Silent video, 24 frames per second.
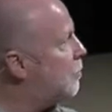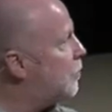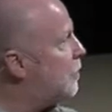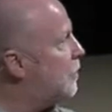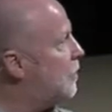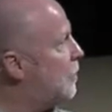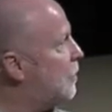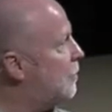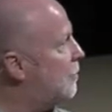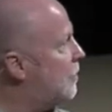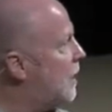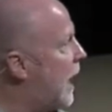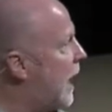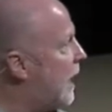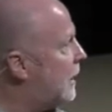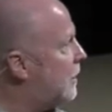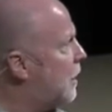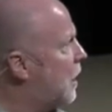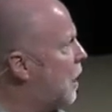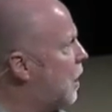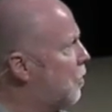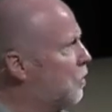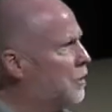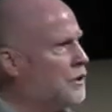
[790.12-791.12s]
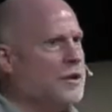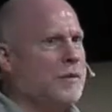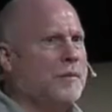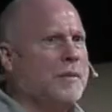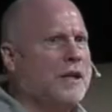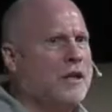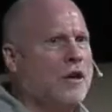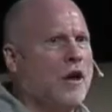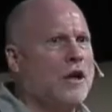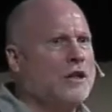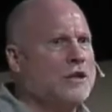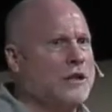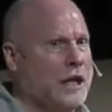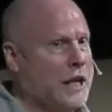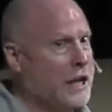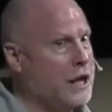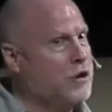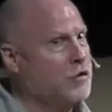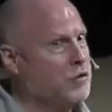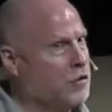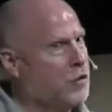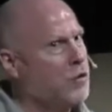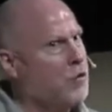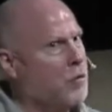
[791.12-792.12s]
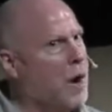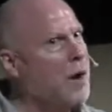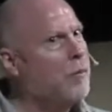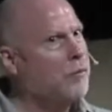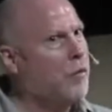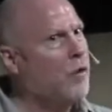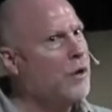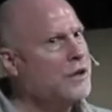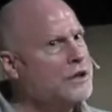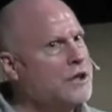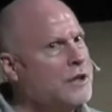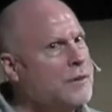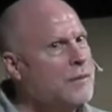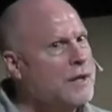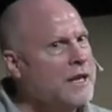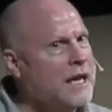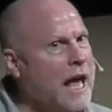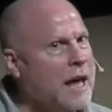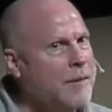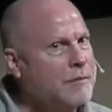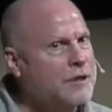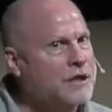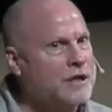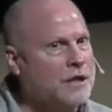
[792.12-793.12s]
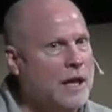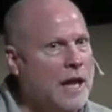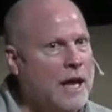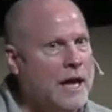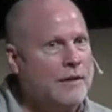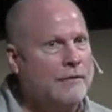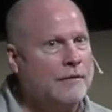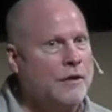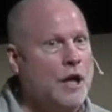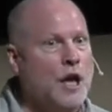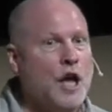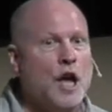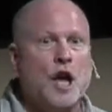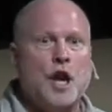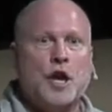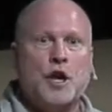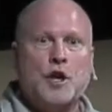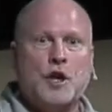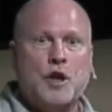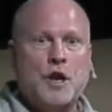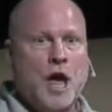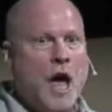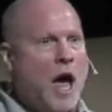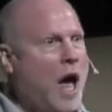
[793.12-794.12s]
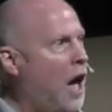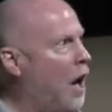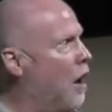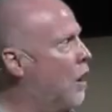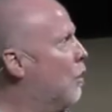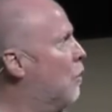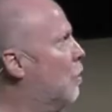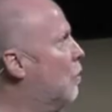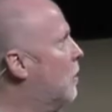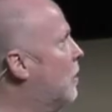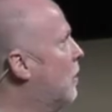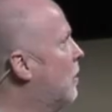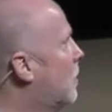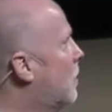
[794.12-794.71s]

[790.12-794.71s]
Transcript: able to do that? Was it because he grew up once he became a slave? No.